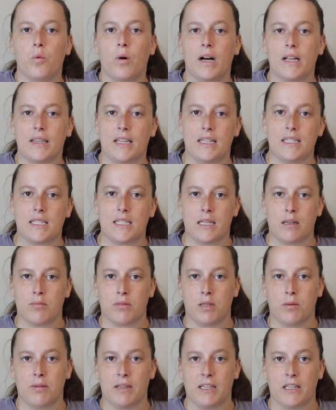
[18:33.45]
what they
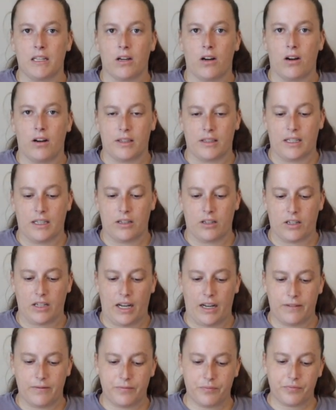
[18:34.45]
seem to be on the
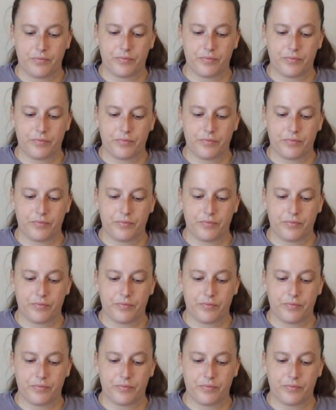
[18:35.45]
internet.